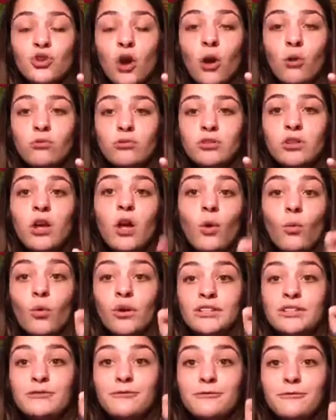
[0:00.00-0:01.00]
don't
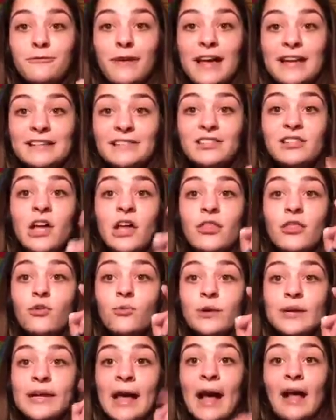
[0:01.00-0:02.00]
want to face the
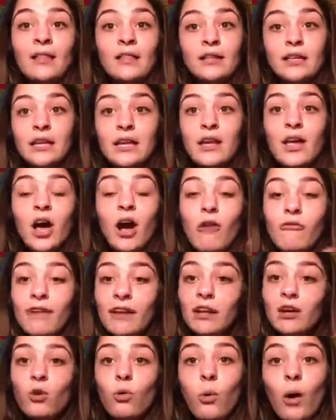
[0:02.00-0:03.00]
reality of
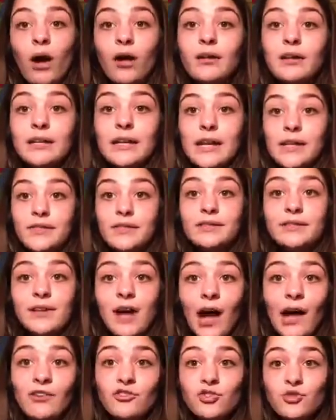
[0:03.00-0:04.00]
inequality in this
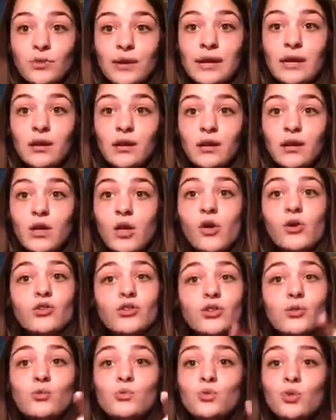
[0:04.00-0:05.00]
country.
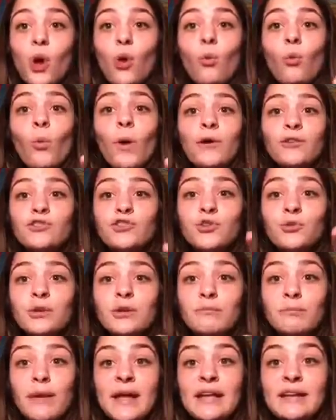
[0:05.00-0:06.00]
You don't want to
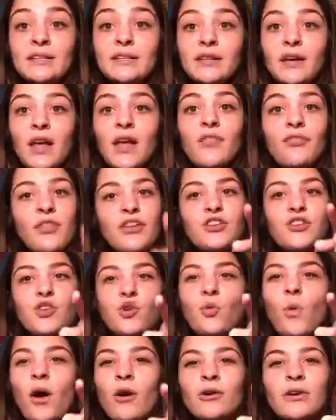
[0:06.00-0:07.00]
admit that
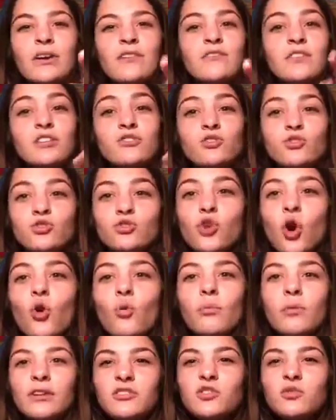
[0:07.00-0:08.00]
you are given
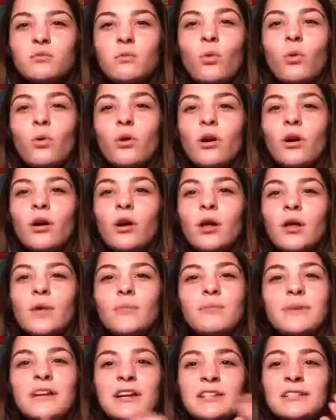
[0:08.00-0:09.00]
so much more
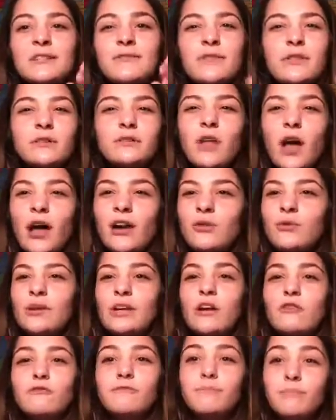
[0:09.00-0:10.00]
because of the
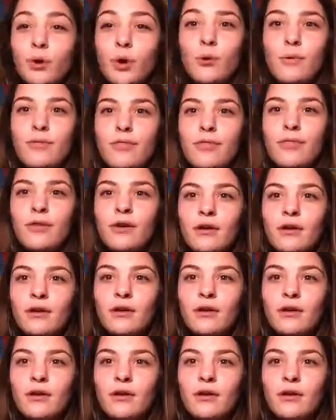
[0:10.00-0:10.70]
lottery of birth.